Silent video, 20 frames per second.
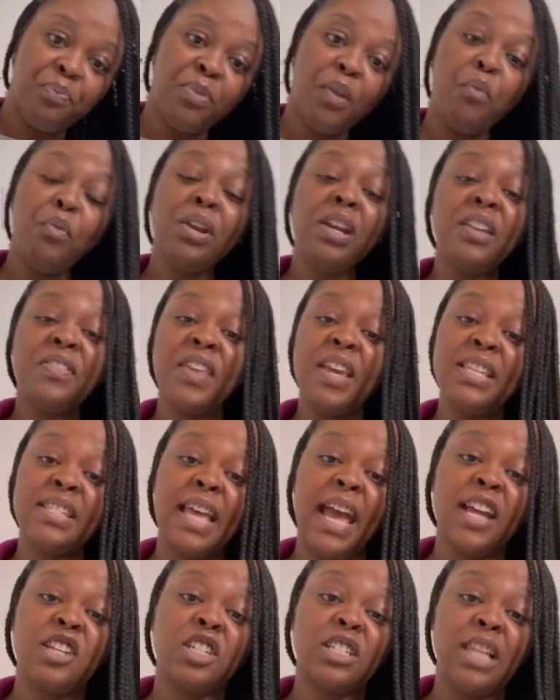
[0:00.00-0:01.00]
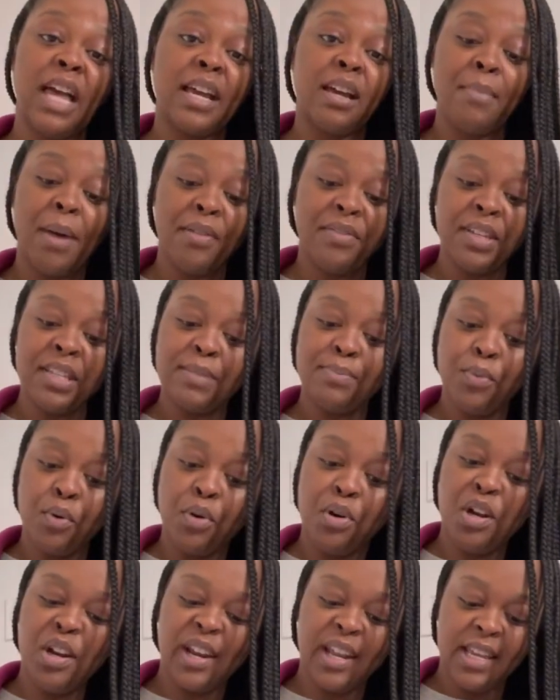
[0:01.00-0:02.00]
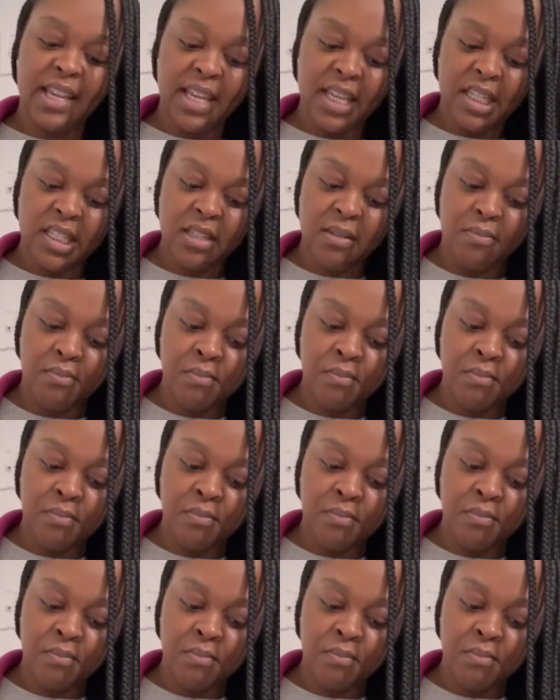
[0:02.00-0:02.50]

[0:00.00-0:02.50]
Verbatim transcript: One of the things I actually like about this board is,